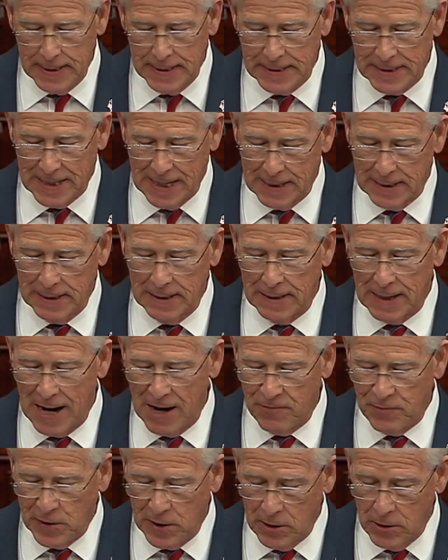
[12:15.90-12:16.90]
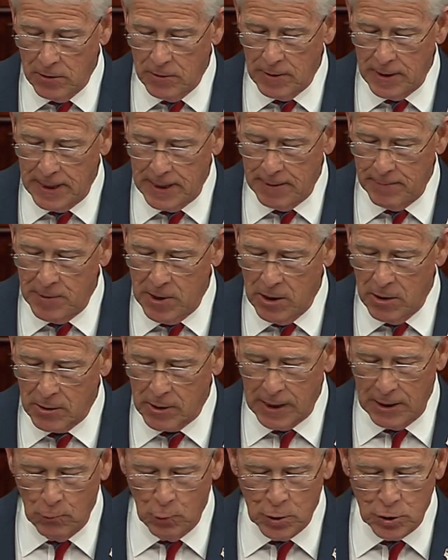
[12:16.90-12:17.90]
daily life here in
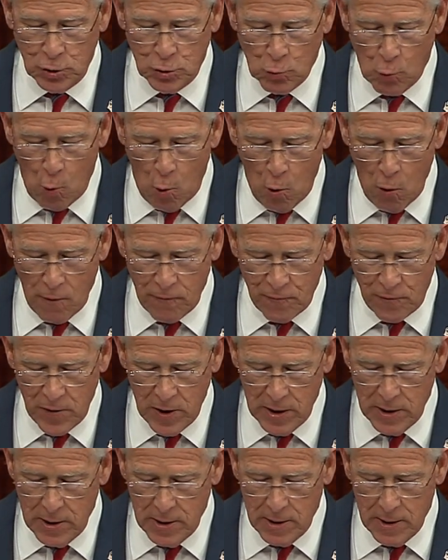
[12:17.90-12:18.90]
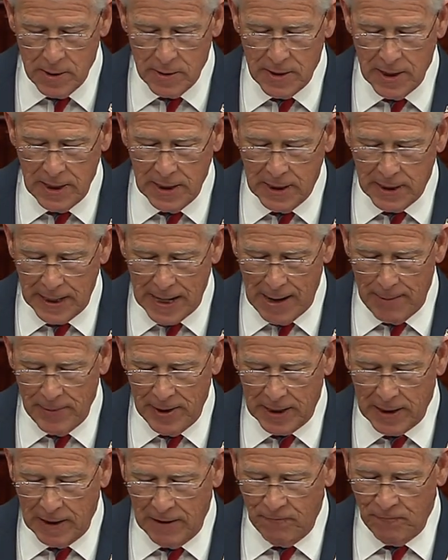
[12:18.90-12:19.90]
America. It would dwarf the
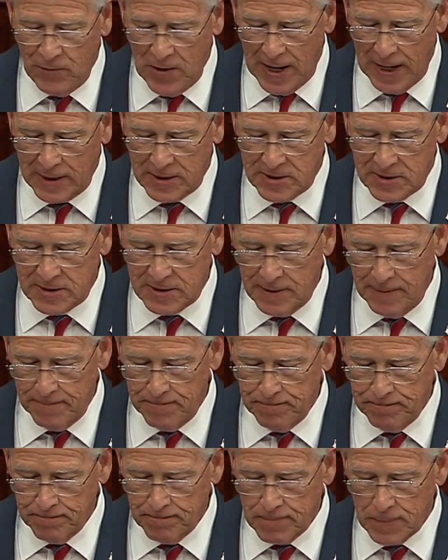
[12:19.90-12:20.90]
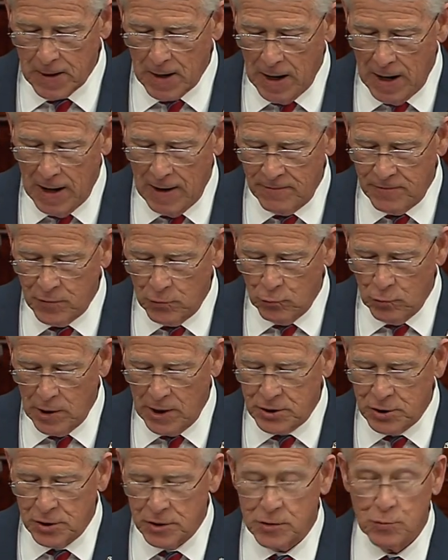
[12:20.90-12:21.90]
economic effects of
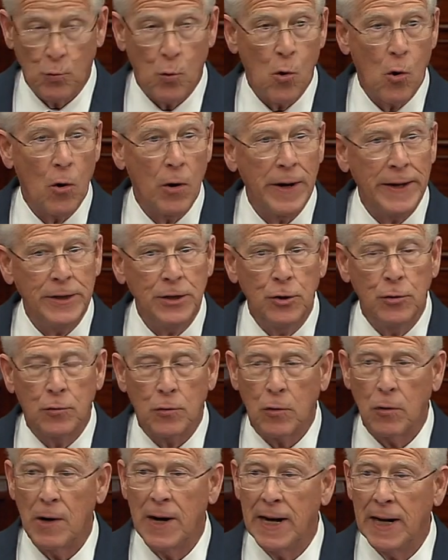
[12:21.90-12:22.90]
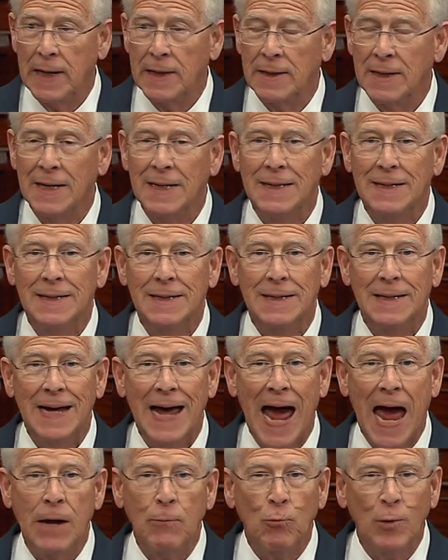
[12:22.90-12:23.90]
Russia's war in Ukraine,
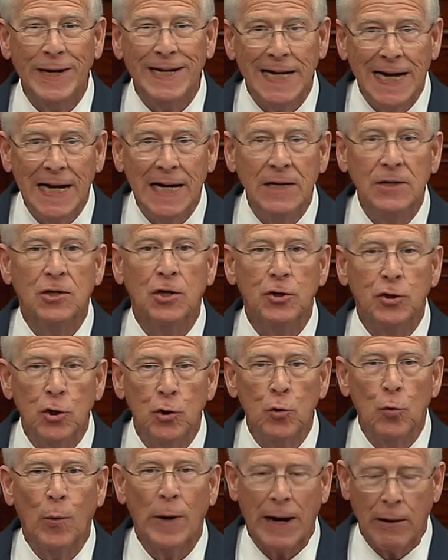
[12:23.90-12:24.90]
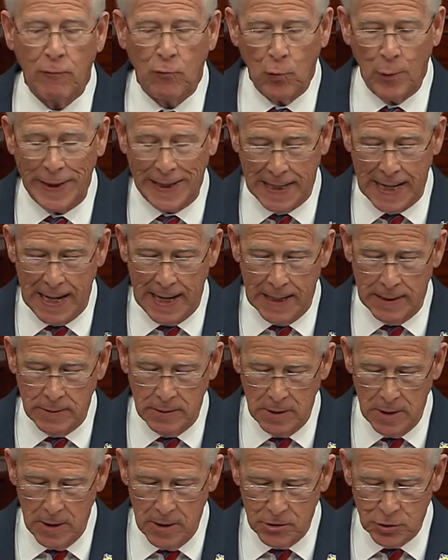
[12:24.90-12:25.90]
and we need to do whatever we can
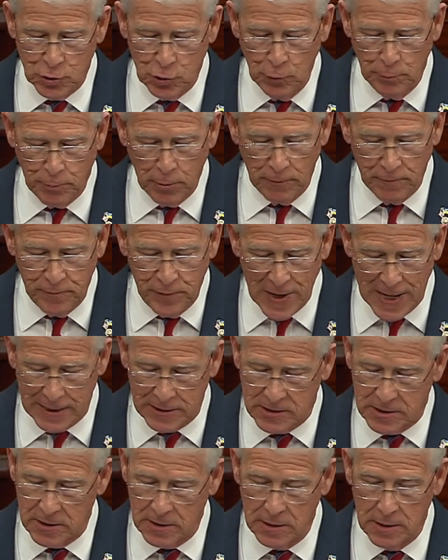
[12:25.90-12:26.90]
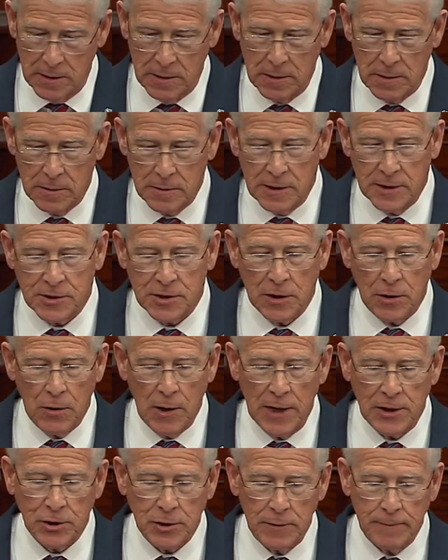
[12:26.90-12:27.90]
to prevent this
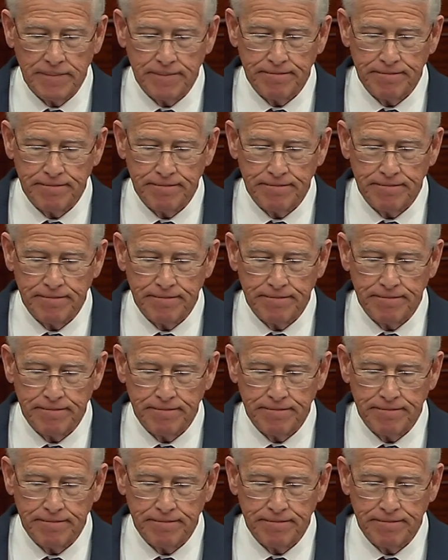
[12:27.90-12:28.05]
aggression.